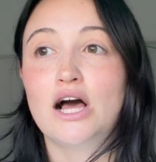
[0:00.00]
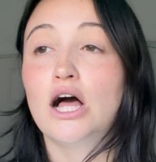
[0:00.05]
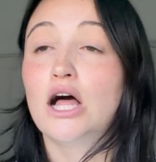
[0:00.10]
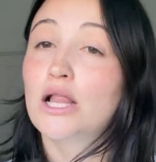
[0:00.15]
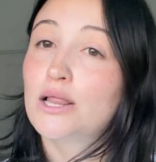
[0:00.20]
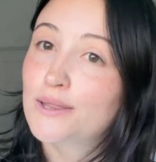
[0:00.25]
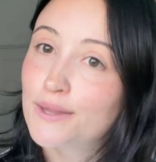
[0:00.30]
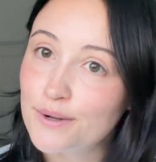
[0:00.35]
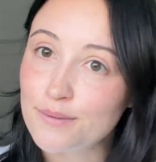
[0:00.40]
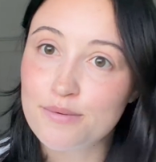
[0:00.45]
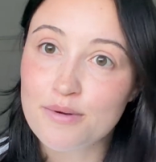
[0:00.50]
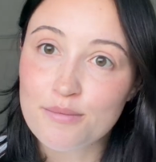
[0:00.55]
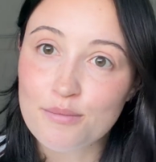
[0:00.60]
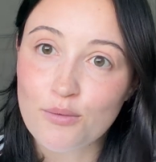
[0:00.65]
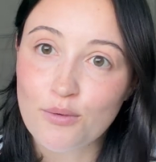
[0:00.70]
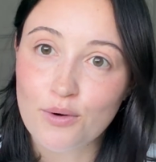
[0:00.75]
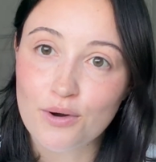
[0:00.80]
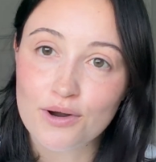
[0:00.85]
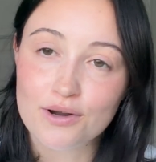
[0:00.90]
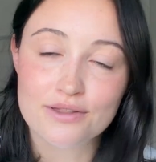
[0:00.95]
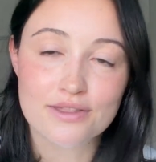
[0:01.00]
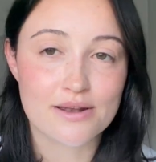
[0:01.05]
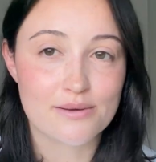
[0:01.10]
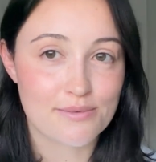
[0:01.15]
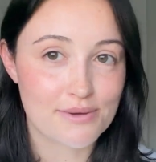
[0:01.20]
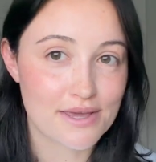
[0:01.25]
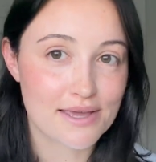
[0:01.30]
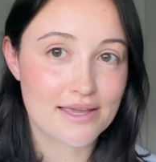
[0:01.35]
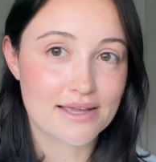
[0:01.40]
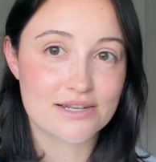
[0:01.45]
a little bit more than a
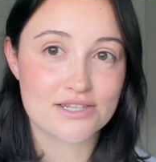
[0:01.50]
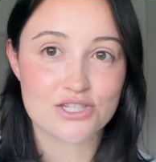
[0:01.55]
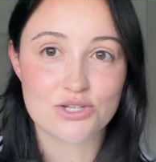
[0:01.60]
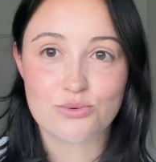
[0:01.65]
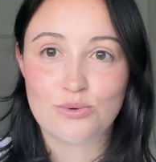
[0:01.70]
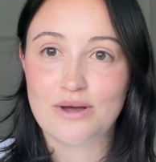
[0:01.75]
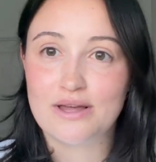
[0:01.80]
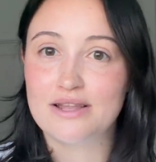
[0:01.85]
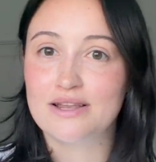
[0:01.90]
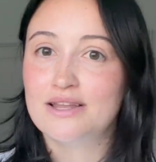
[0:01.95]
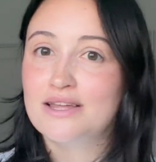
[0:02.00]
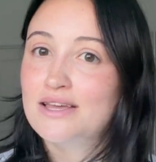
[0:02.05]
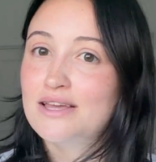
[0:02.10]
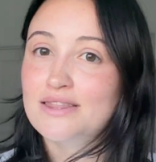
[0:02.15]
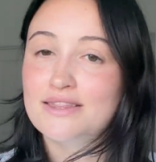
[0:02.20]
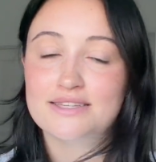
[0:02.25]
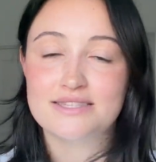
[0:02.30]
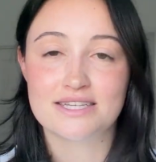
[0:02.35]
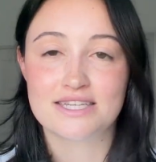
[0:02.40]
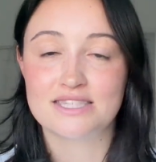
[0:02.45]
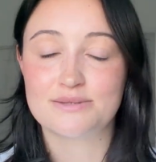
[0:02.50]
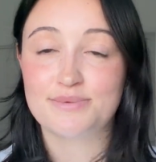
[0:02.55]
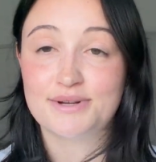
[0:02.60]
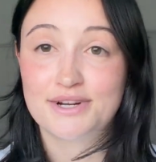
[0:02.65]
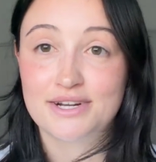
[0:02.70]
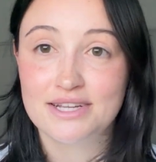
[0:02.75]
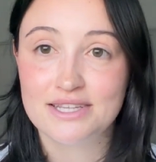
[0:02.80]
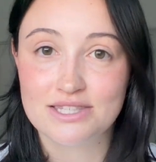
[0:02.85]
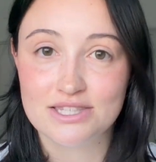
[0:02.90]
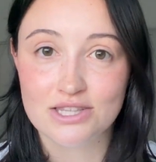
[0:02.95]
peek into what this
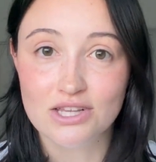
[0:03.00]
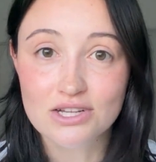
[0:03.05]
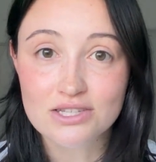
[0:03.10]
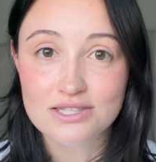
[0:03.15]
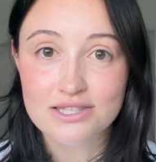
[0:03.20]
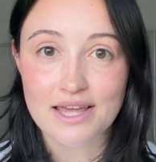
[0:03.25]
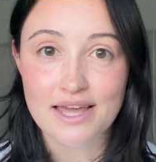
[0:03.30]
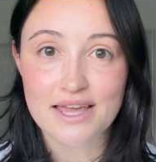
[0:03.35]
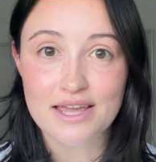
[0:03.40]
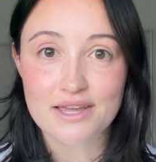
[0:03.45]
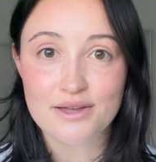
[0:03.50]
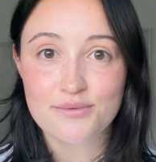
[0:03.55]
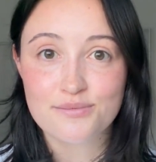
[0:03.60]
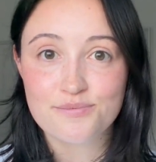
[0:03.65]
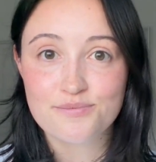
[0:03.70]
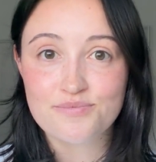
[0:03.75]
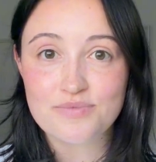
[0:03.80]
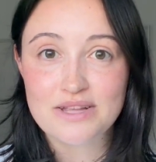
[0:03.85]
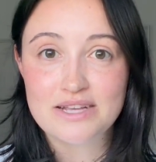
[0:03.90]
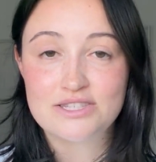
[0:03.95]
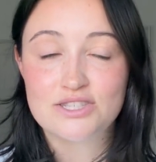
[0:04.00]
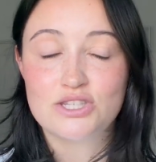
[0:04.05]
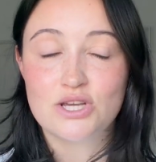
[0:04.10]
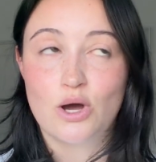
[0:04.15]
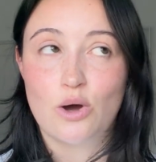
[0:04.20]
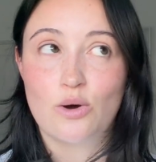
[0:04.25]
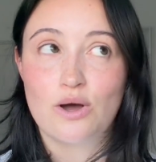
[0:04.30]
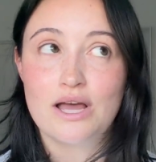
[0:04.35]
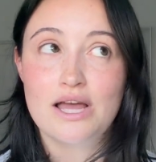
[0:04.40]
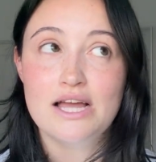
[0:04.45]
experience looks like.
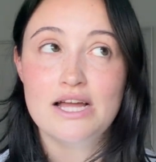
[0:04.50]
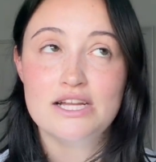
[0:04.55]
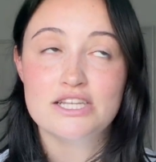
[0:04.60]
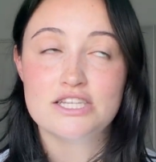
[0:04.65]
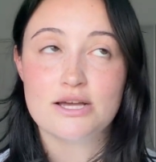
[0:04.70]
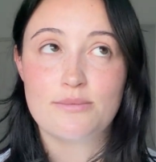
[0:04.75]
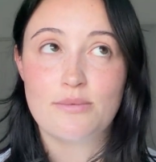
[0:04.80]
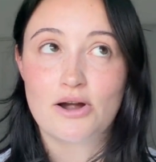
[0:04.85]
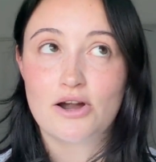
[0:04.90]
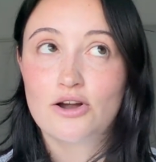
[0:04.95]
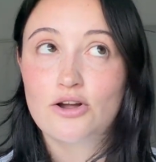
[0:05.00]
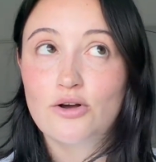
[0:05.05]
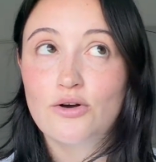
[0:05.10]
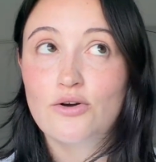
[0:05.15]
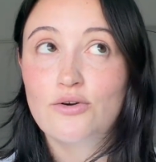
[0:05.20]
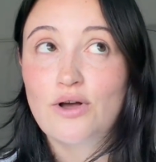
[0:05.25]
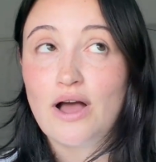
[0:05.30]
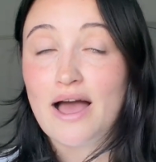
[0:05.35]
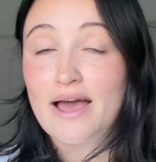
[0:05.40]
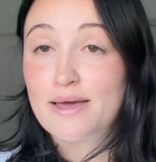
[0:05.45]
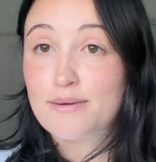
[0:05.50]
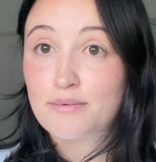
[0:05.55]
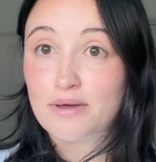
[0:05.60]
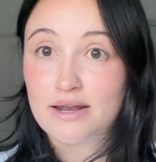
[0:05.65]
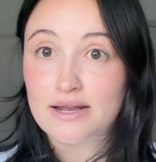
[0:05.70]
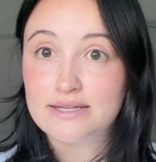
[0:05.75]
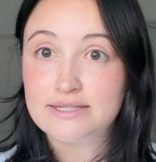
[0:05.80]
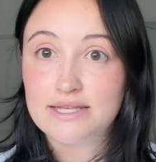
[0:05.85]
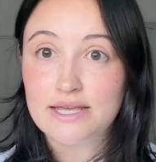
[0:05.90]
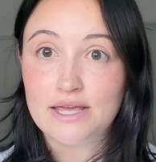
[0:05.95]
So tomorrow I am
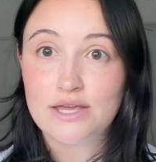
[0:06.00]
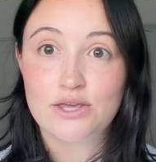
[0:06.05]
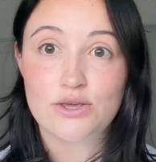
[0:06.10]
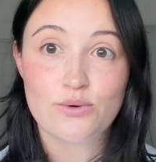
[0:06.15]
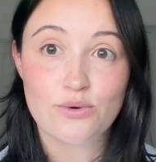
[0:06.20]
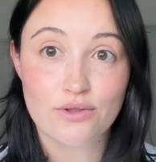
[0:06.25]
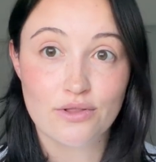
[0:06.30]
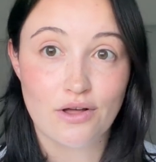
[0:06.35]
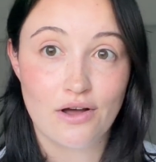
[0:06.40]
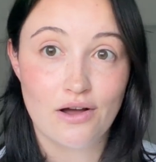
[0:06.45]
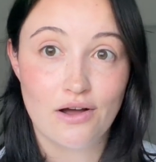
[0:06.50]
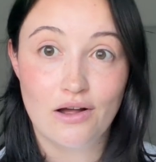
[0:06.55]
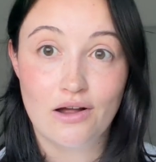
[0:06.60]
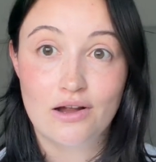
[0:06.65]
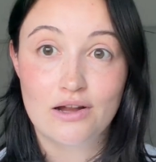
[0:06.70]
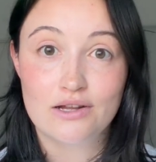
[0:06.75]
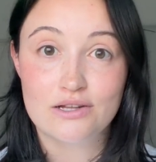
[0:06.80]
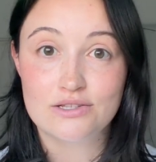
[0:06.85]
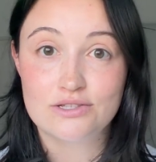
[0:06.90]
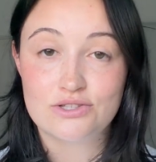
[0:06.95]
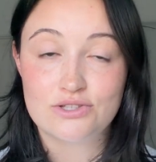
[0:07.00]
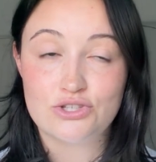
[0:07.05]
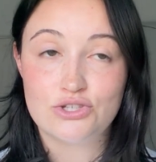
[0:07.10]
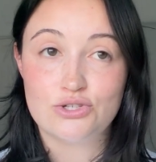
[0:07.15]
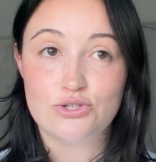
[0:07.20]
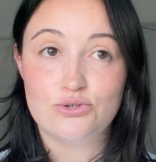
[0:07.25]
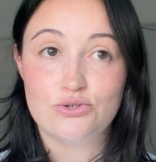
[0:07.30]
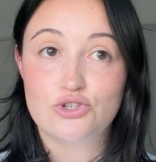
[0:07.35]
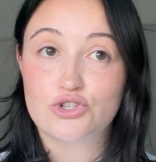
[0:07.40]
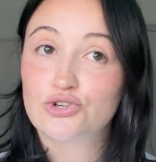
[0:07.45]
going to take you along
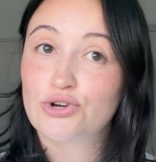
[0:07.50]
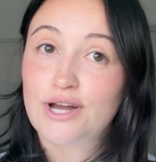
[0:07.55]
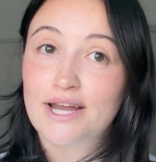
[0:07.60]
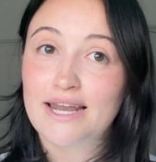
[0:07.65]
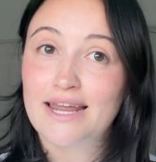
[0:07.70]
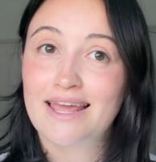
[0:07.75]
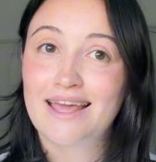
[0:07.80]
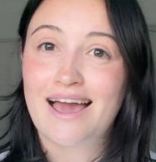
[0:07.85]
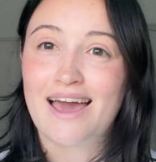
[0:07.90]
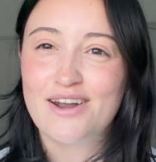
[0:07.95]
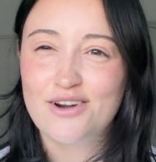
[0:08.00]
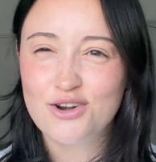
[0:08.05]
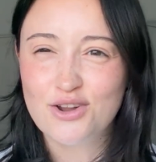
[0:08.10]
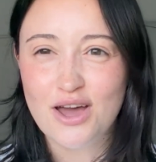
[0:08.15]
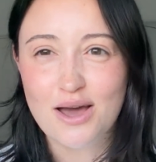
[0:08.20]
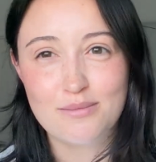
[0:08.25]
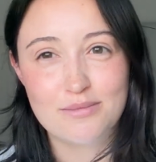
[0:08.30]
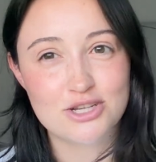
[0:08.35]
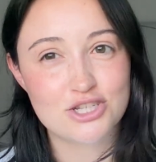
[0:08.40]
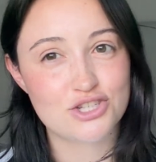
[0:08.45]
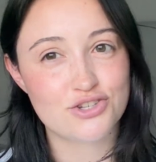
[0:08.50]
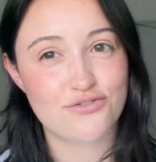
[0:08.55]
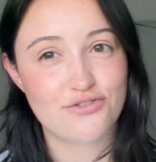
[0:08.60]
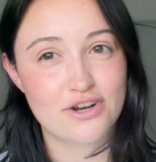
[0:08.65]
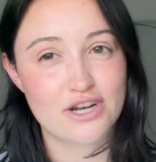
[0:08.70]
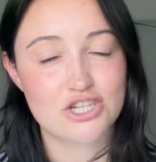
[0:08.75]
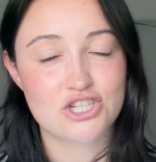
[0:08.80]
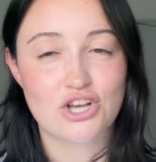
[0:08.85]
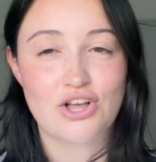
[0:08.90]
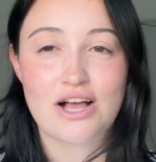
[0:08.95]
to training. I don't know how much
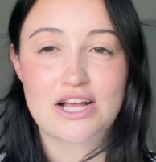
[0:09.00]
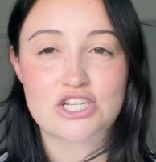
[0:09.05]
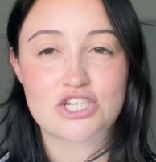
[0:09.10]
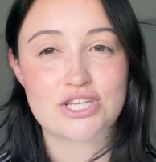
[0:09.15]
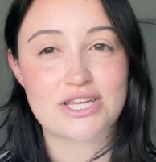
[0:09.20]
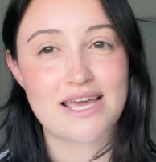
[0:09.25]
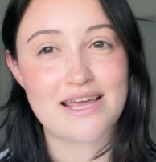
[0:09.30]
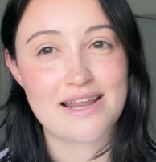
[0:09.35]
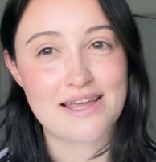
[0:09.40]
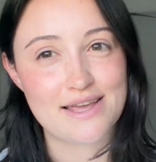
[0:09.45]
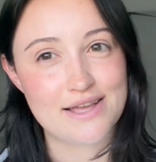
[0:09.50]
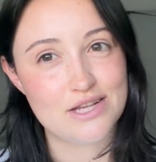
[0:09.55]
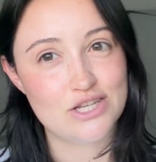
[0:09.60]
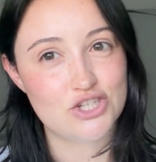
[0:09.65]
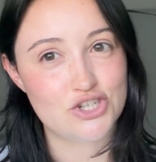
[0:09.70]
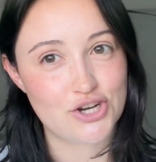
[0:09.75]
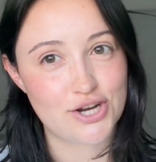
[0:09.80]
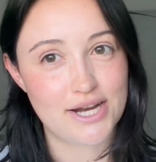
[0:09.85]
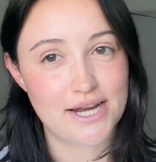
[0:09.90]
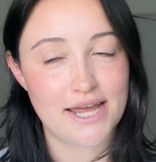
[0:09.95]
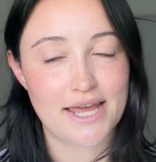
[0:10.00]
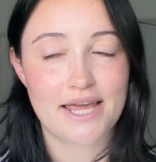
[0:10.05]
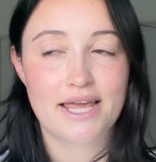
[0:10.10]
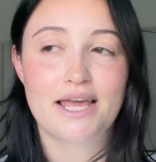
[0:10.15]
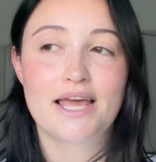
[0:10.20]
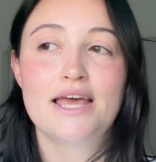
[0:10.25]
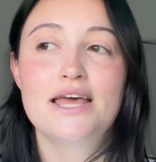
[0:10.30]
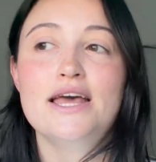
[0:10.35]
footage I'll actually get in training